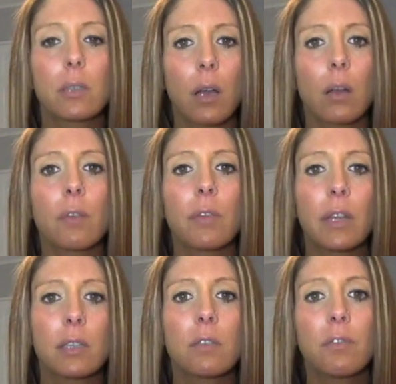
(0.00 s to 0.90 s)
of
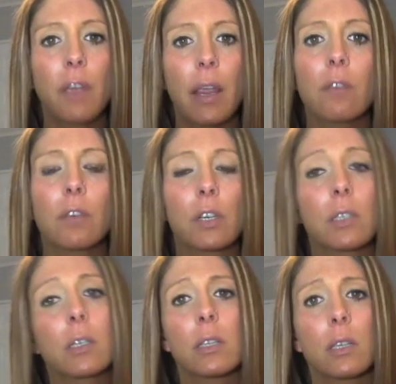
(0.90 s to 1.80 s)
his fate
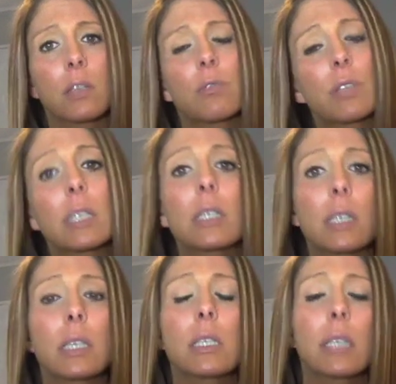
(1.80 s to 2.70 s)
versus his
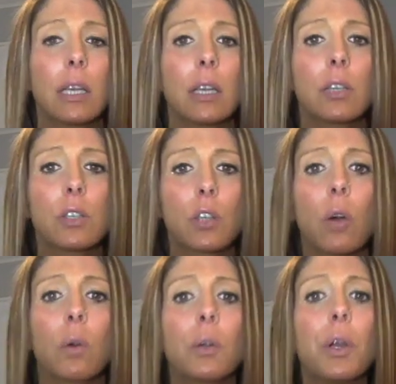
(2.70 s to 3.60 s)
resistance that he had
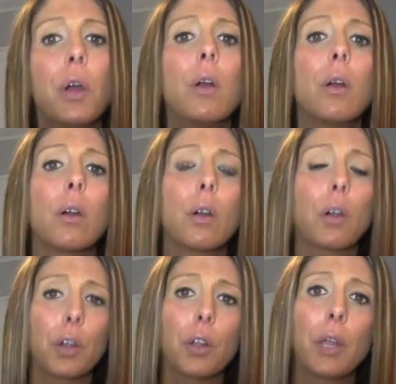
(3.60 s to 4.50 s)
shown
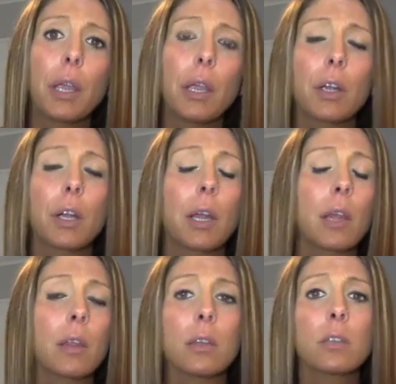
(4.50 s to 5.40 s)
earlier
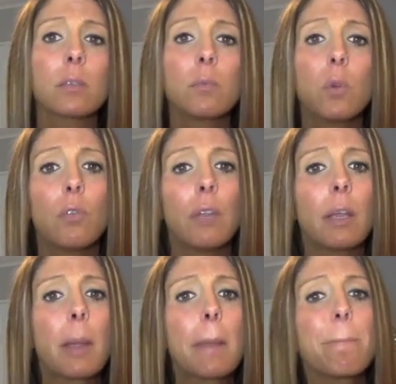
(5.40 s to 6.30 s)
in this movie.
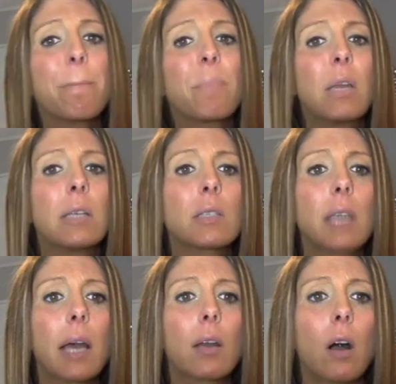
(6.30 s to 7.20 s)

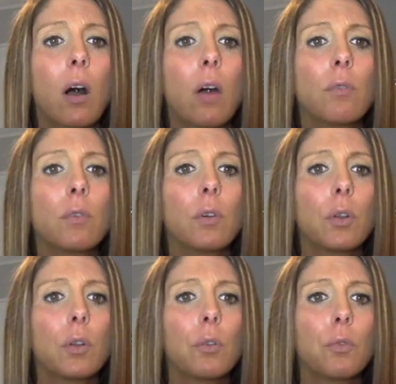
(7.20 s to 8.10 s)
Instead of
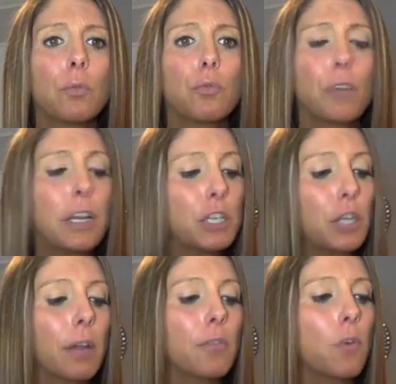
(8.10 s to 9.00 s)

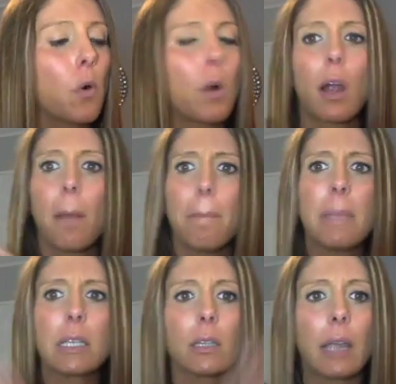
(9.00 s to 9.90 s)
reaching for a
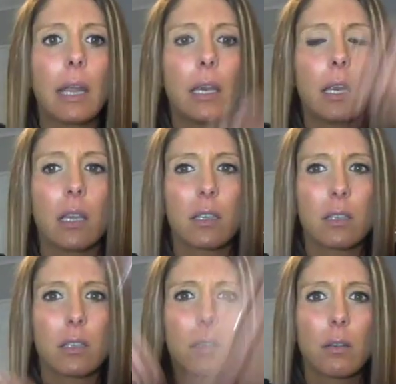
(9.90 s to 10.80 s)
miscellaneous